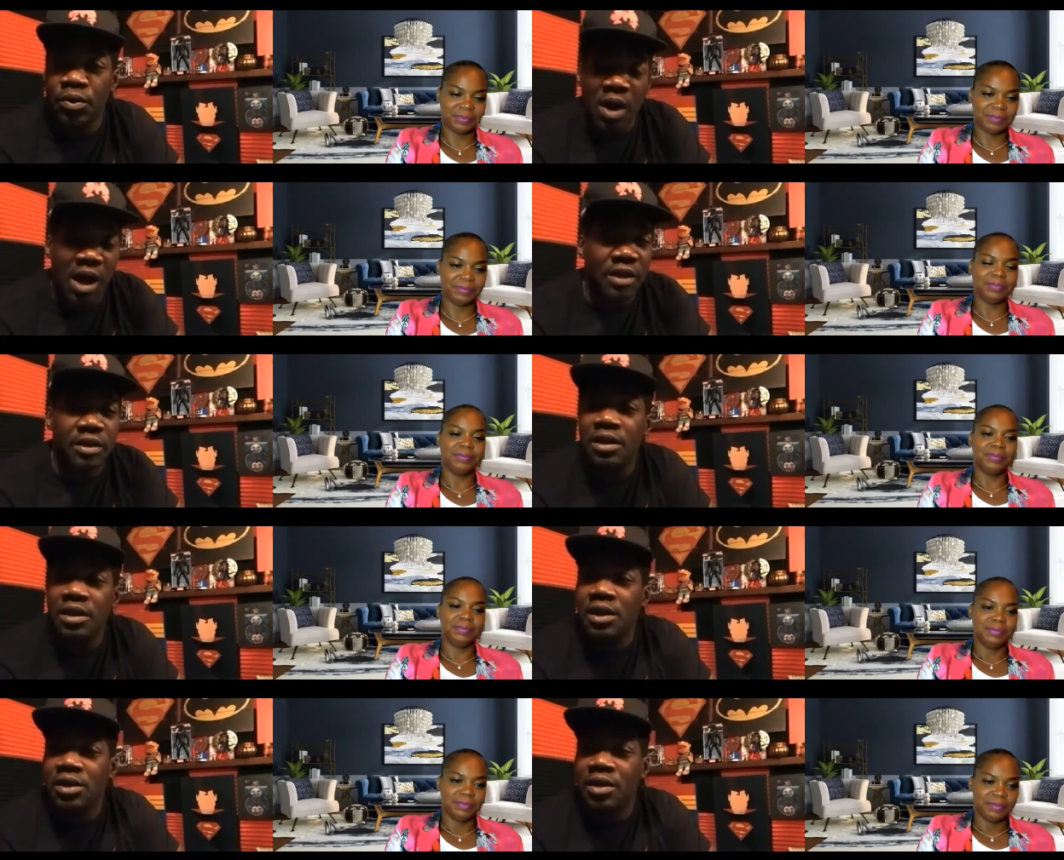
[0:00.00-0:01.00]
Speaker 1: equality.
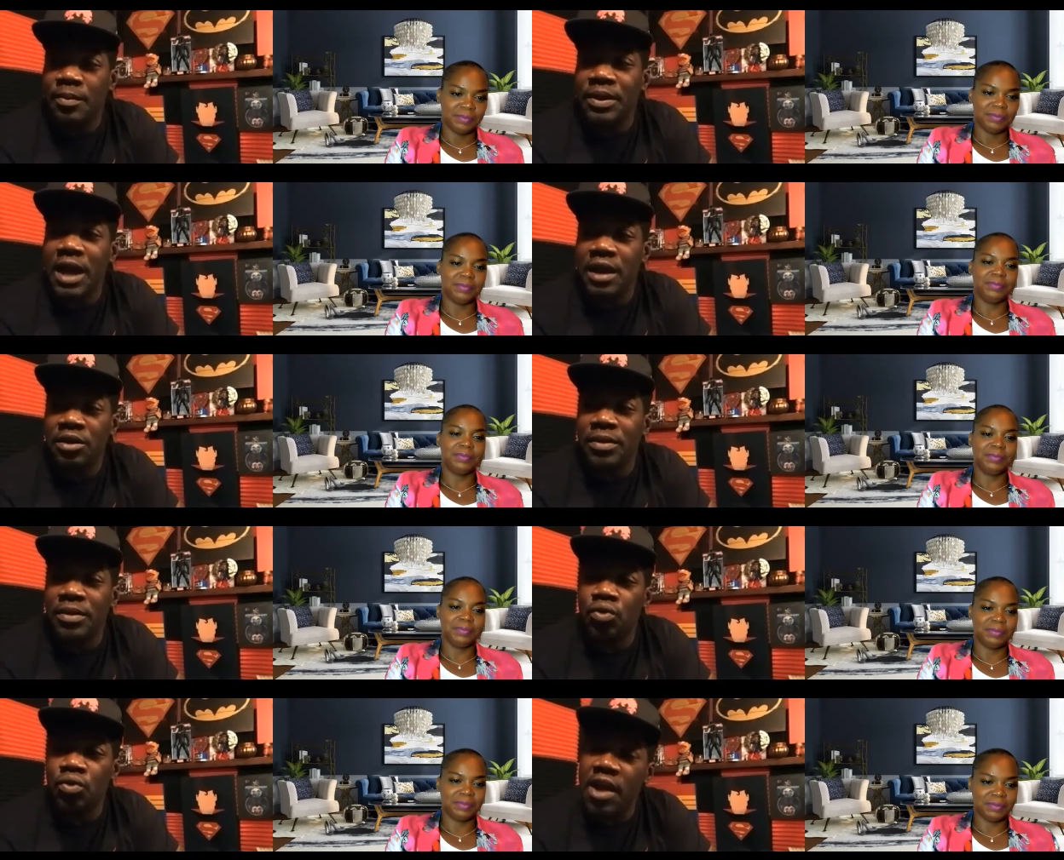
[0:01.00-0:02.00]
You know, I mean, we got to make
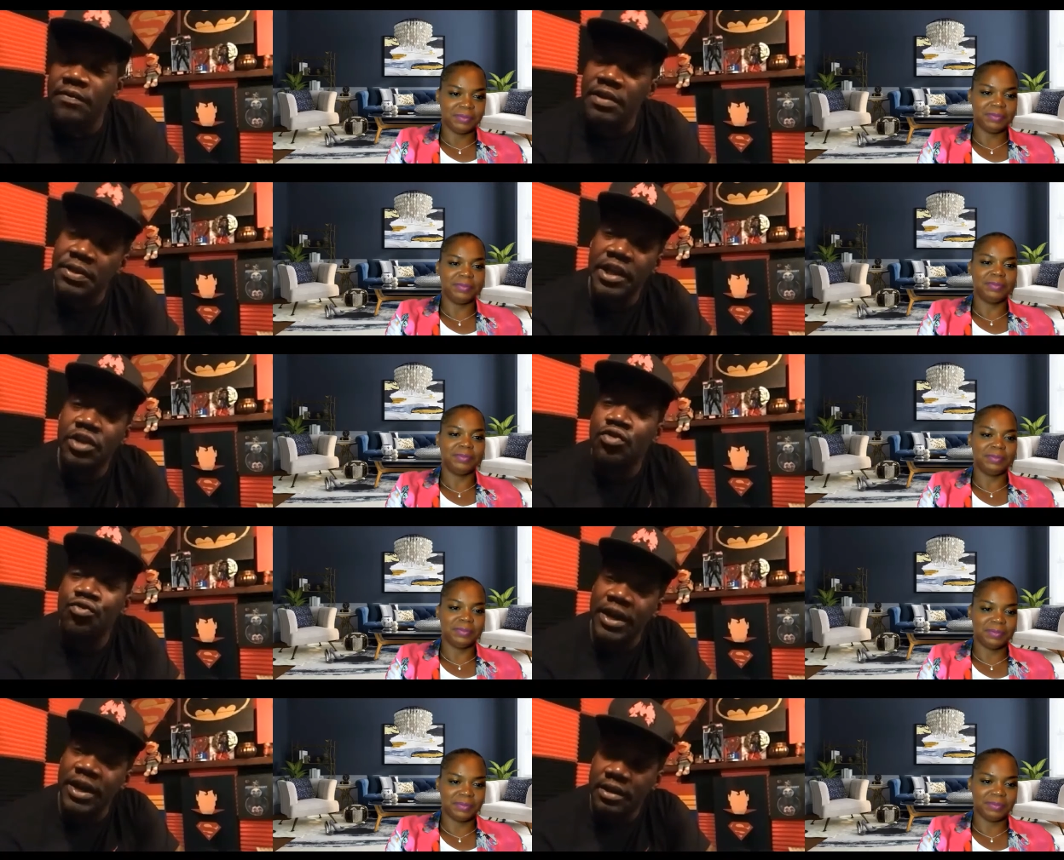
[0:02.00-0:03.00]
sure everything is
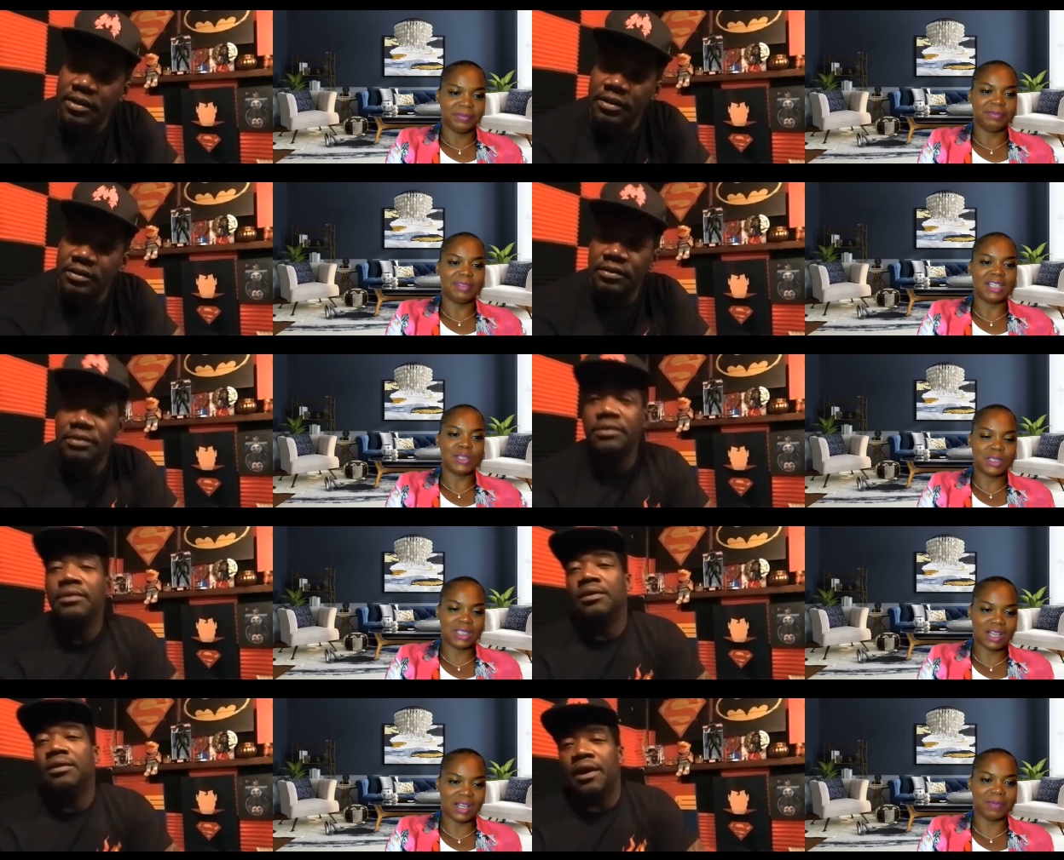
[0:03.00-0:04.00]
right.
Speaker 2: That's
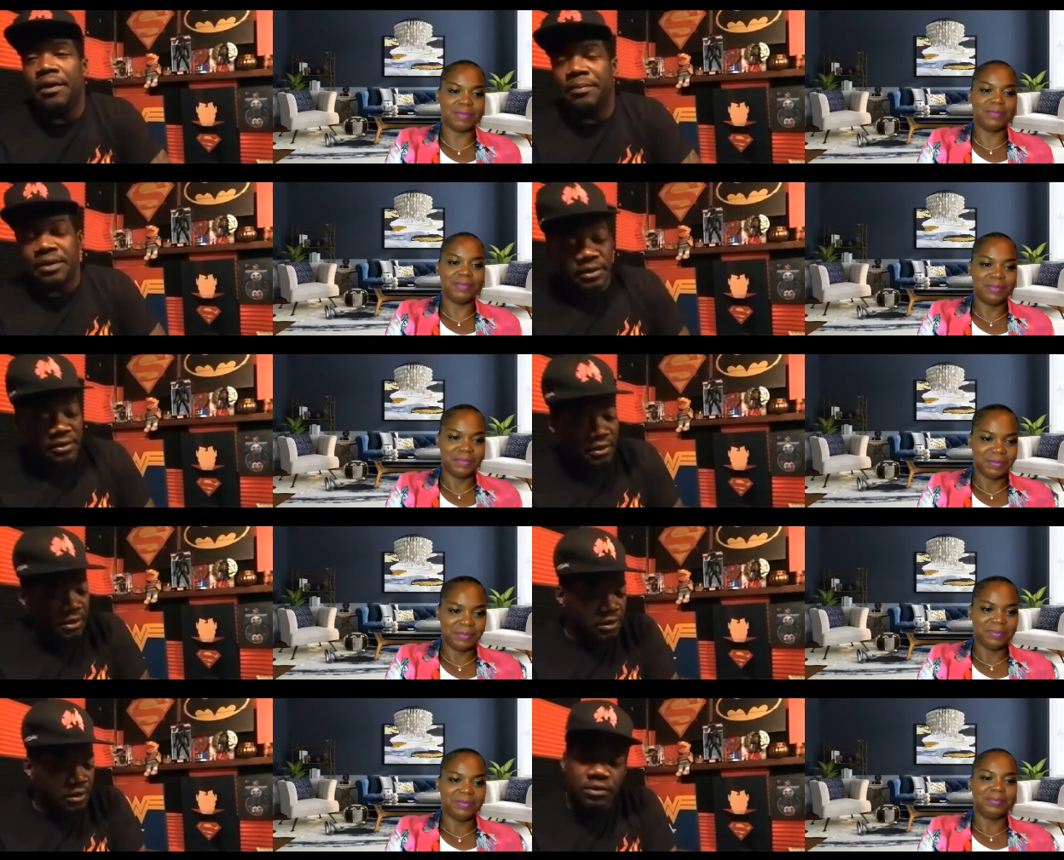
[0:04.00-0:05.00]
what's up. You know I mean,
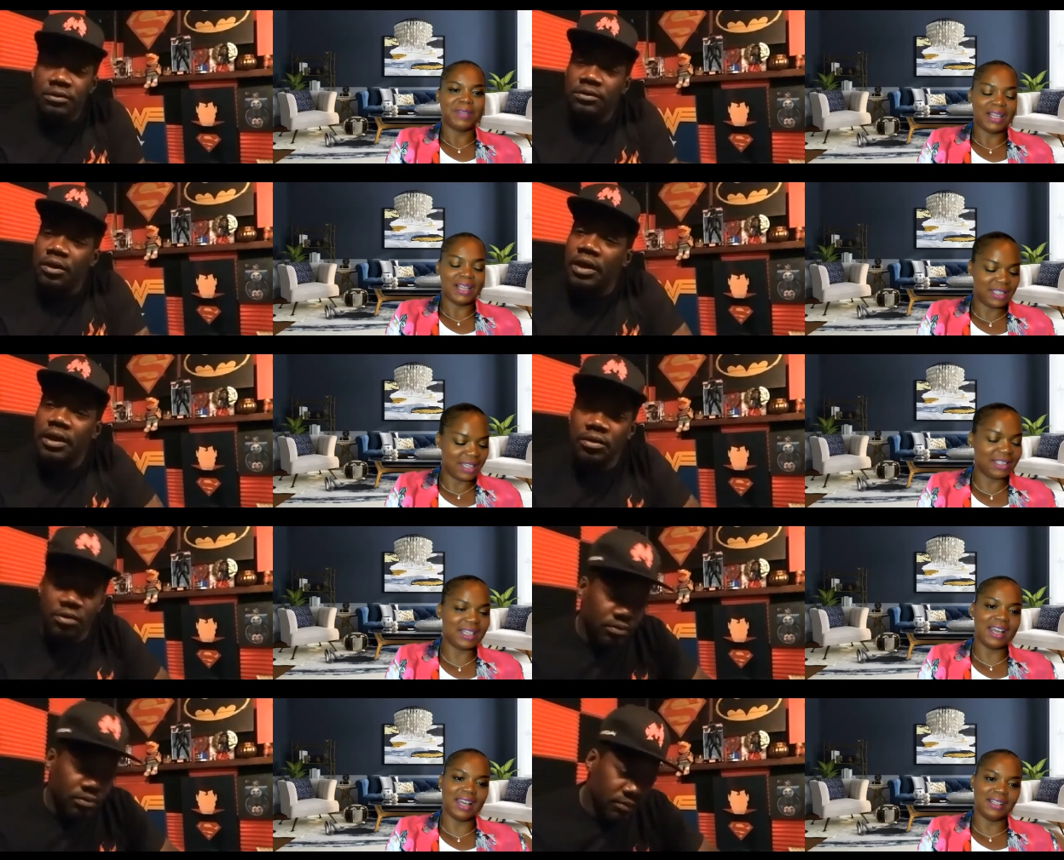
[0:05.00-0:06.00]
so yeah, you
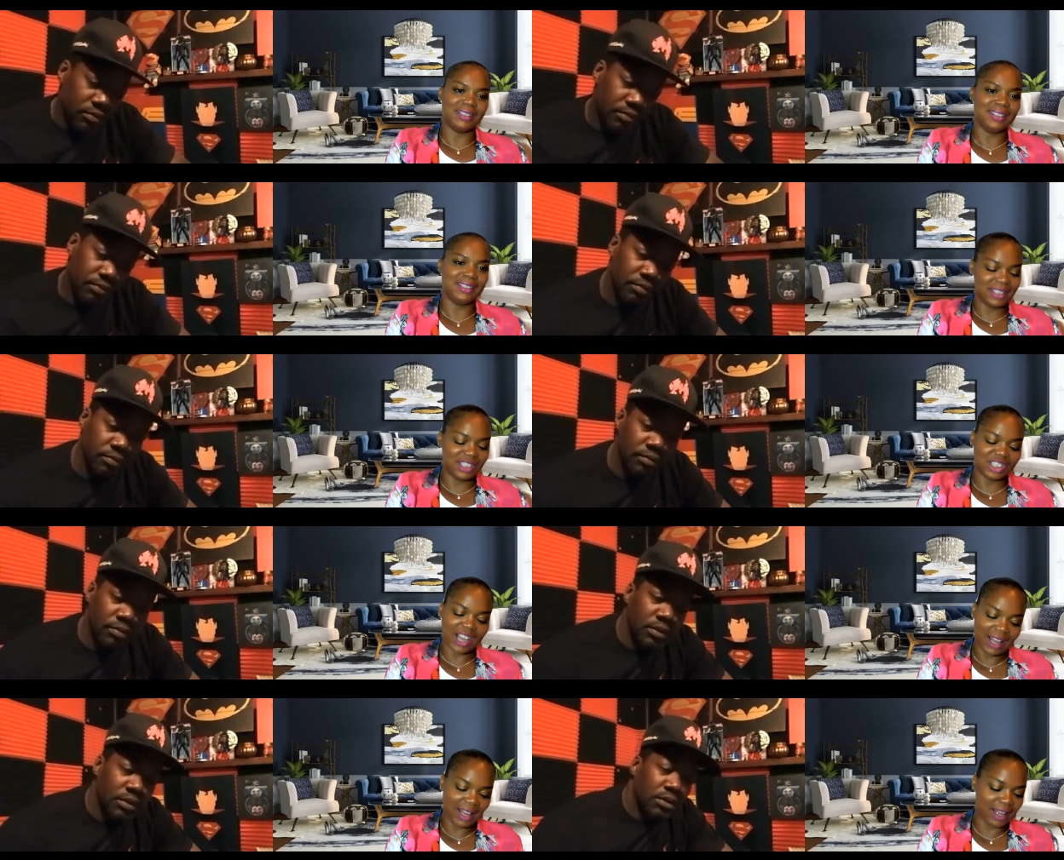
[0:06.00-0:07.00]
know. That. Good
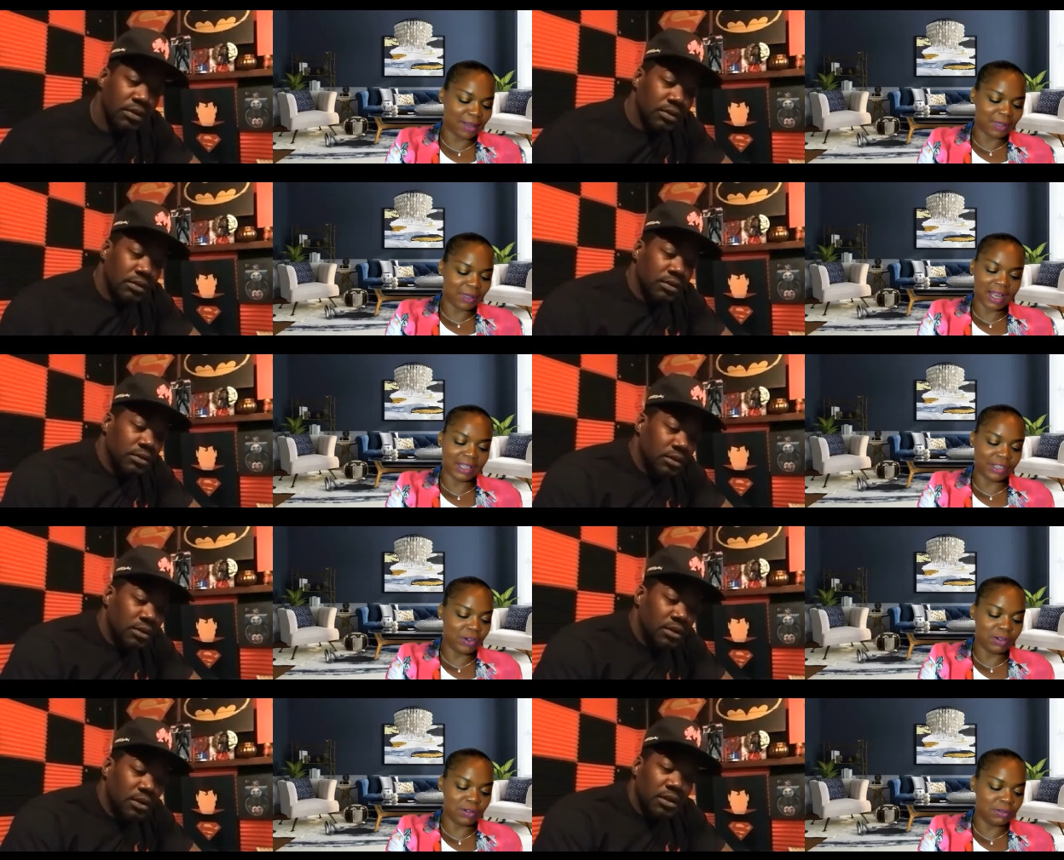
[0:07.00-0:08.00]
job. Like you
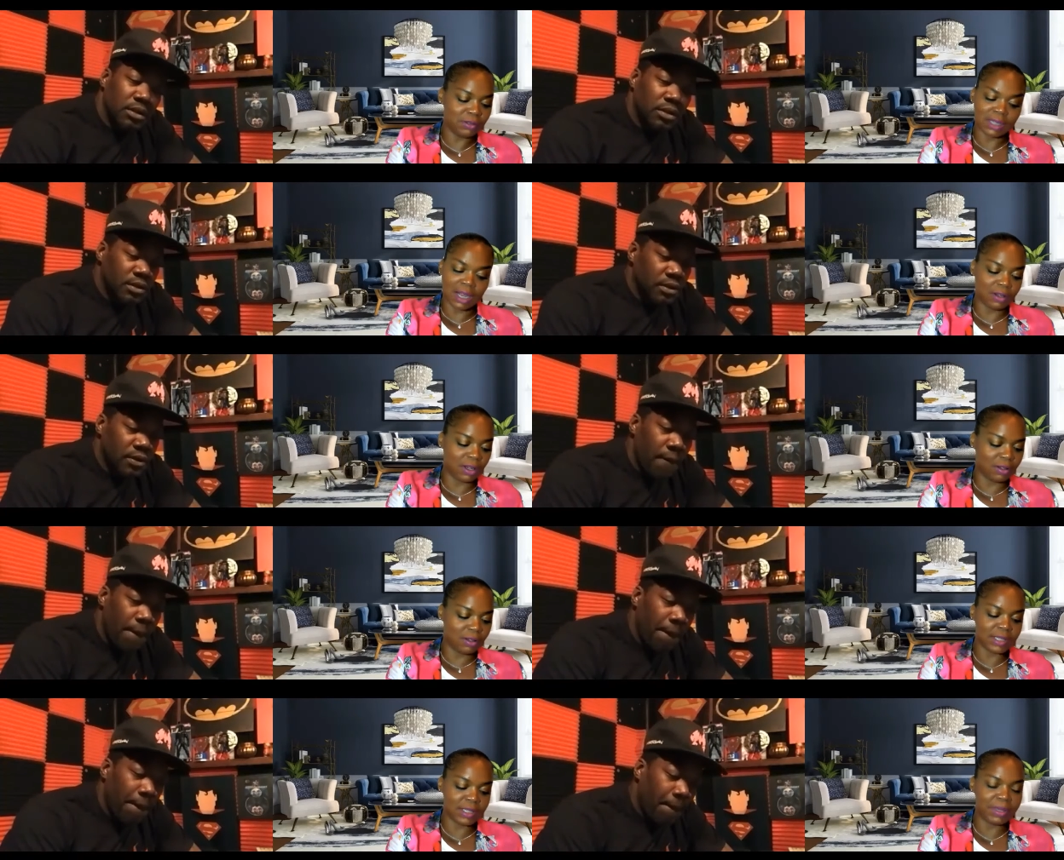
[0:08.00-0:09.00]
going doggone, it's a